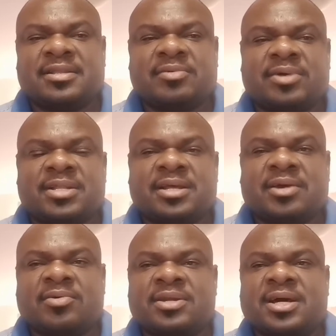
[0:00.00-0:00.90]
when the
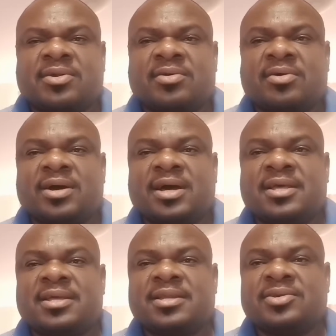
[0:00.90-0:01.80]
records are no longer
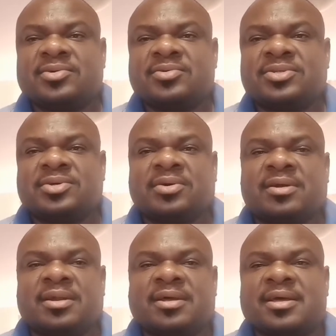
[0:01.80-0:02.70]
in use
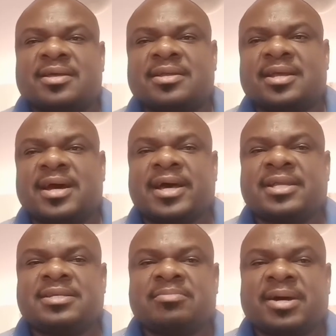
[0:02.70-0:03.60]
or in high
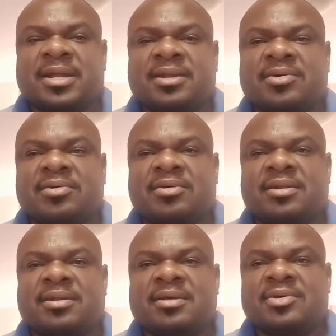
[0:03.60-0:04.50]
demand or
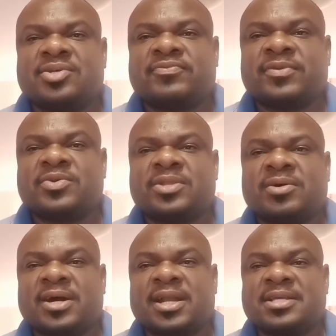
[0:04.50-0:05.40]
useful to the
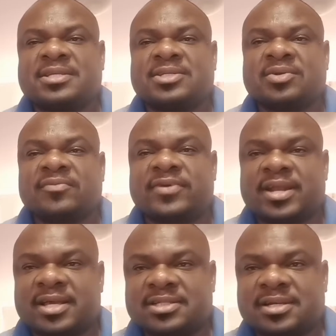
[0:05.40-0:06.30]
organization of
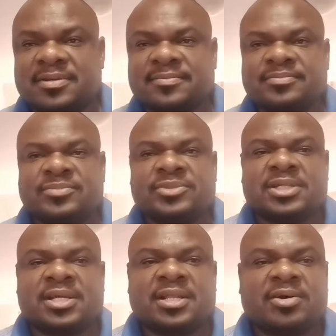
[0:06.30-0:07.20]
creation,
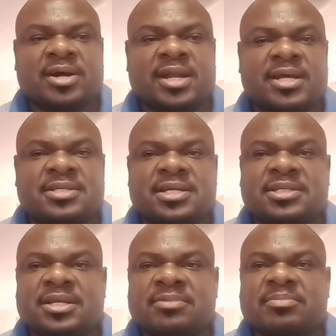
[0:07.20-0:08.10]
the
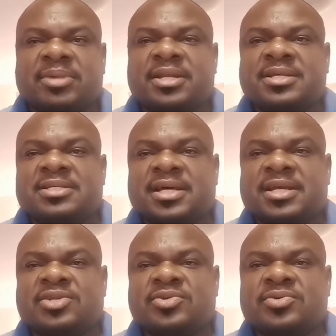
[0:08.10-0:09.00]
organization may
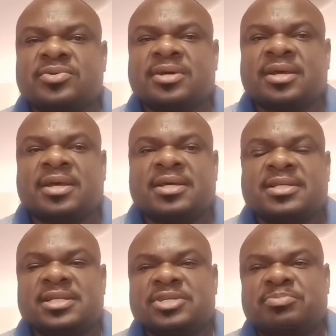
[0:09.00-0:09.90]
decide to
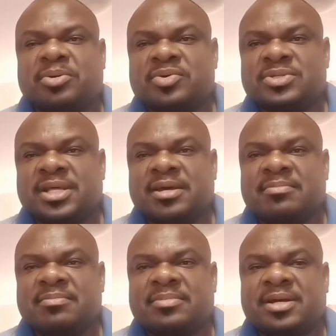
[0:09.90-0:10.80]
dispose
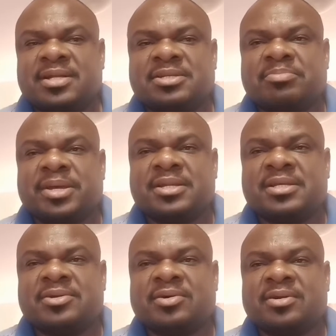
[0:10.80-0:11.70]
them
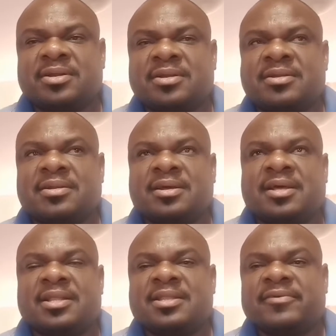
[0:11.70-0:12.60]
depending on
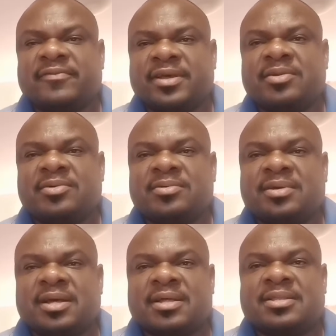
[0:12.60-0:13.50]
the value.
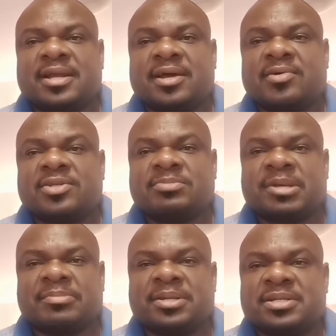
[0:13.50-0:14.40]
The records may
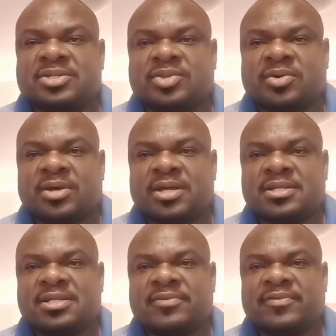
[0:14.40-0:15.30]
be destroyed
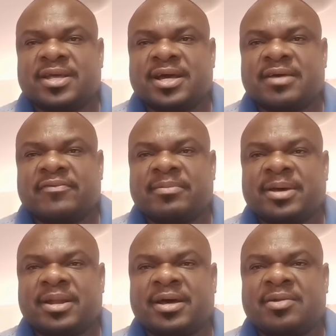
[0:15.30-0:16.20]
if they are
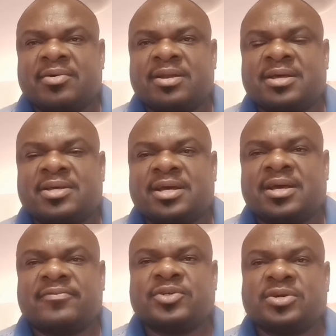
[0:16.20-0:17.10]
ephemeral or
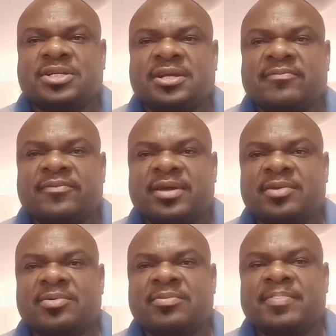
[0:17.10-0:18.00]
have short-term
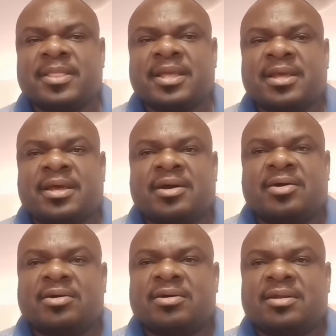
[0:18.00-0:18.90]
value.
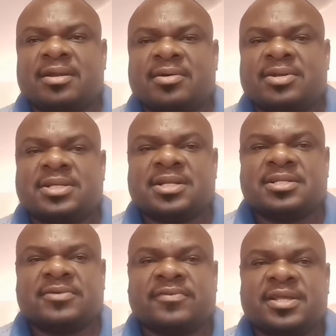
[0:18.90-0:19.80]
Or
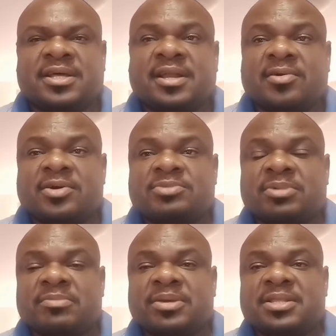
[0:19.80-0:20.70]
alternatively, the records
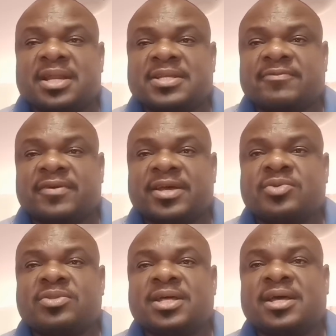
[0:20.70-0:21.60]
may be transferred
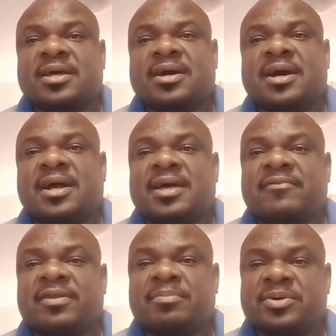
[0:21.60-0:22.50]
to the archive
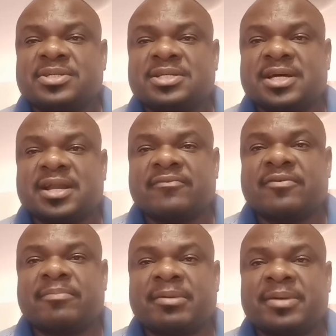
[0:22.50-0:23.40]
repository for
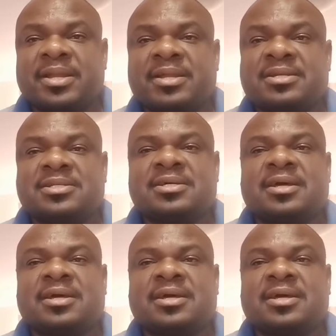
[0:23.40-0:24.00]
permanent